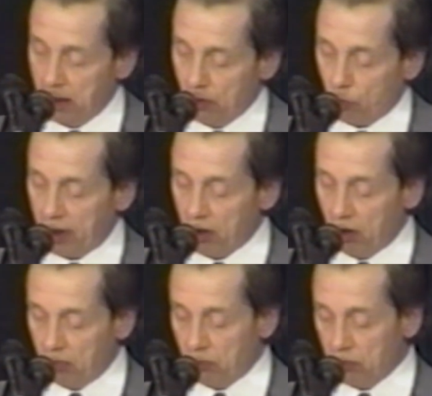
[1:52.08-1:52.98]

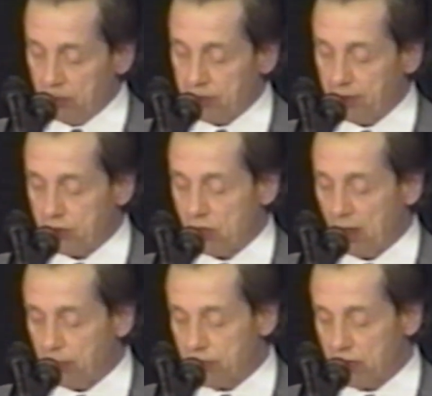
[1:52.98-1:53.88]
Rahal moved to the
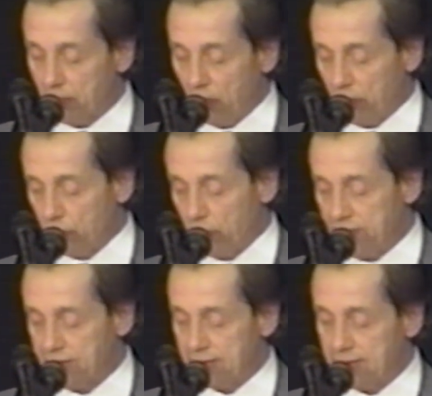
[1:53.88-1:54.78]
Championship Auto
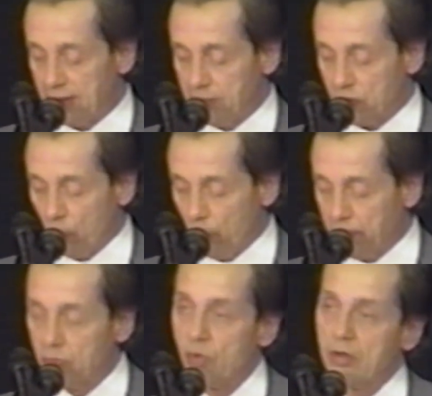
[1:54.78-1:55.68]
Racing Team's
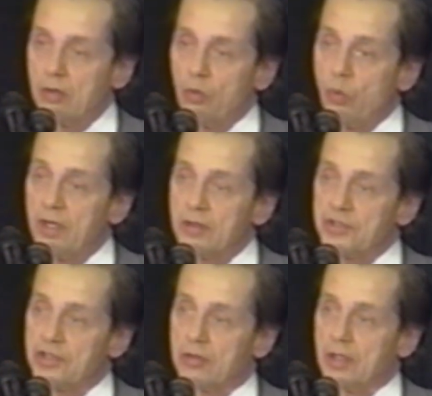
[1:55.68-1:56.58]
Open Wheel
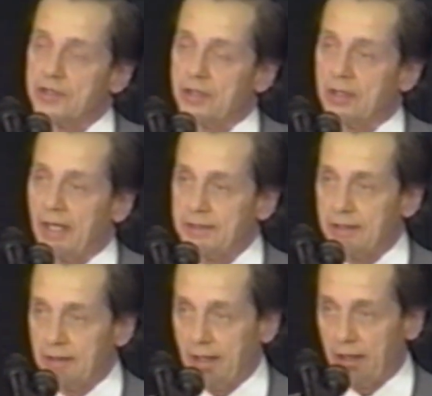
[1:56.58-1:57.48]
Series in
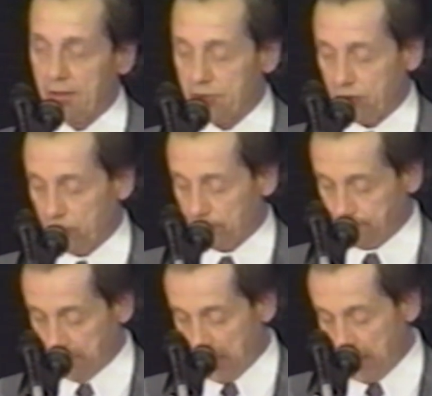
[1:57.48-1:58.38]
1982.
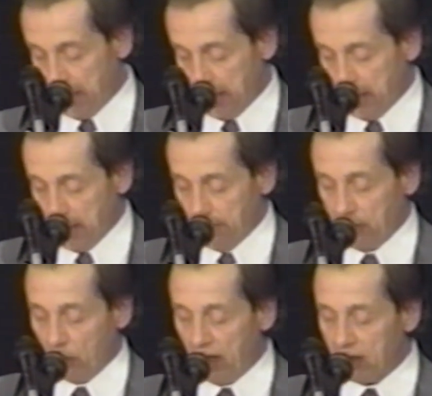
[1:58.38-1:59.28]

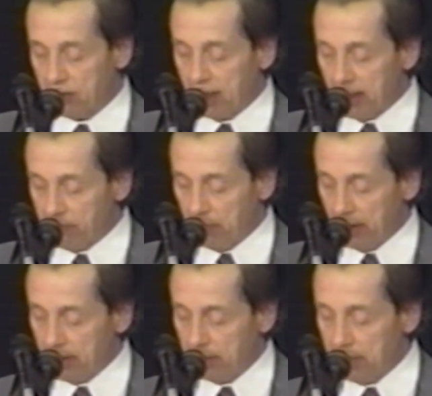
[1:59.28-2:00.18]
The Ohio native
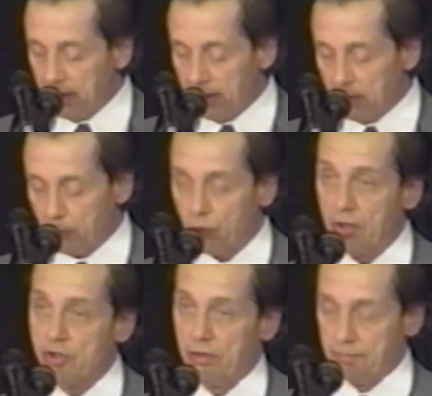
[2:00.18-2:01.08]
made an immediate
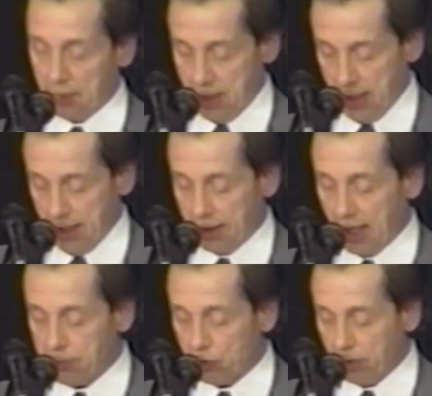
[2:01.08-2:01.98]
impression,
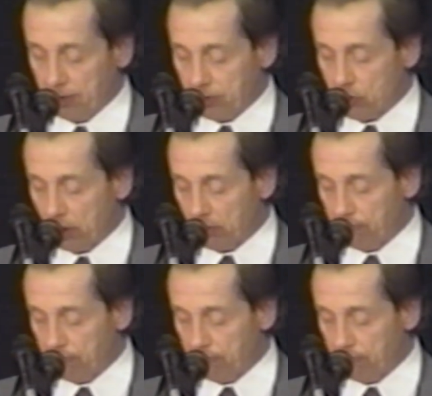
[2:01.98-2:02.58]
capturing the checkered